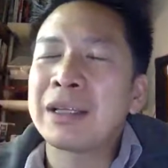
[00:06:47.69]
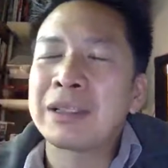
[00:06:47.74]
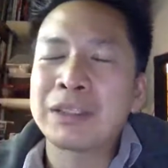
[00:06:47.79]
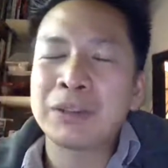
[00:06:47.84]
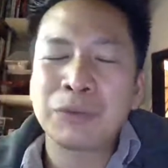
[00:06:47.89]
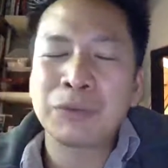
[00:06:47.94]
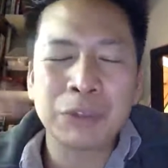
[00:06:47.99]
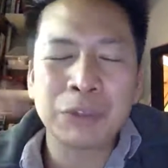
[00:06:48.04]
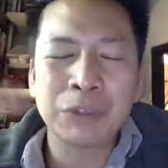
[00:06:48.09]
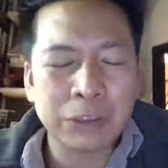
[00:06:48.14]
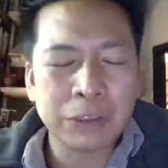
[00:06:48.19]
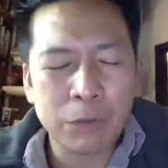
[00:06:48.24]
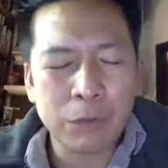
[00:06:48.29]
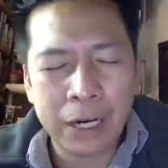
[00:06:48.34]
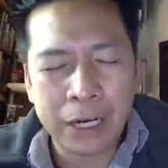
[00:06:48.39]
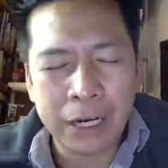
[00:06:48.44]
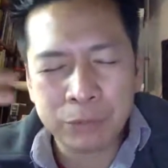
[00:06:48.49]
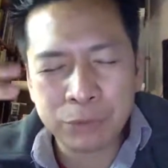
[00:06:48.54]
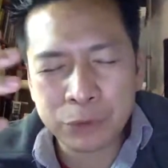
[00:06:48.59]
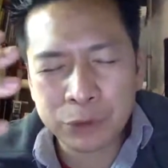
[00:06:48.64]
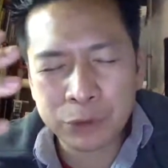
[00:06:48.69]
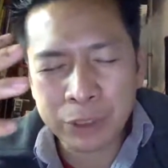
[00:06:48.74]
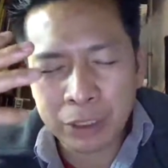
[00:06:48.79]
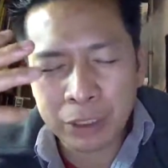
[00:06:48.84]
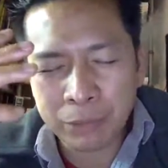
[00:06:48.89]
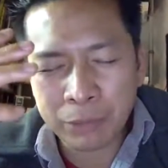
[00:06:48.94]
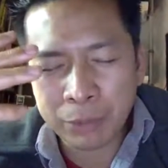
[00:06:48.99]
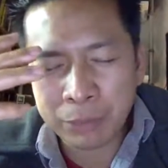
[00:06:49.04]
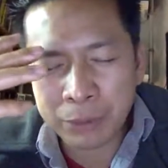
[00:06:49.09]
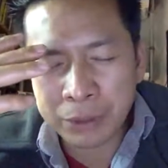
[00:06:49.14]
The reason why I'm trying
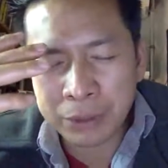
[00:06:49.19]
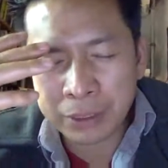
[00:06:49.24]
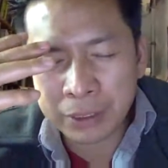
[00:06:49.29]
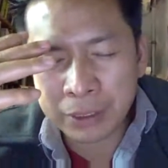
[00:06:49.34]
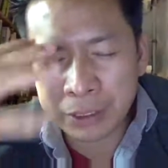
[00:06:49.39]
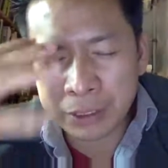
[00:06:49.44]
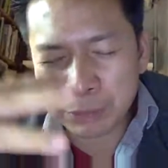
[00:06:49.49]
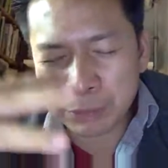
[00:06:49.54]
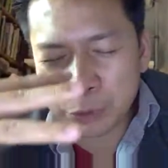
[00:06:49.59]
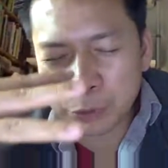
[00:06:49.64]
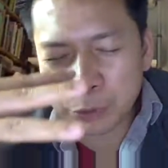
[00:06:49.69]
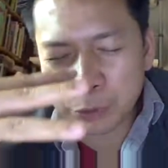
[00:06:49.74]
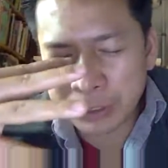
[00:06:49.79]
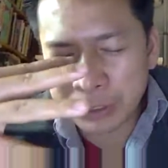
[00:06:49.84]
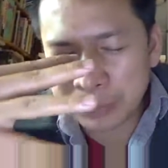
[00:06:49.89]
to remember this movie is